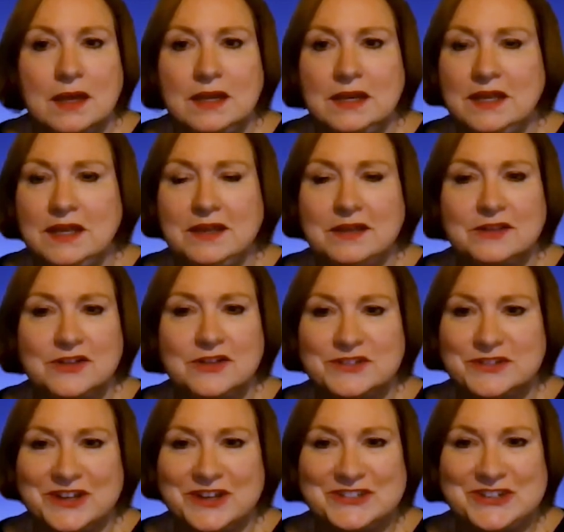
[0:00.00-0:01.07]
Any
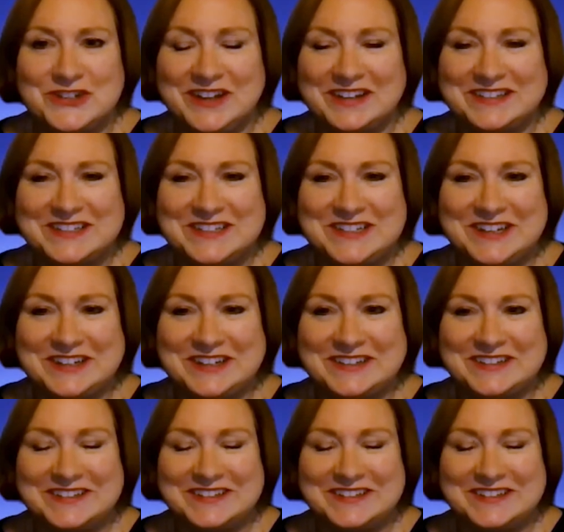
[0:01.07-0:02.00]
closing thoughts you'd like to share?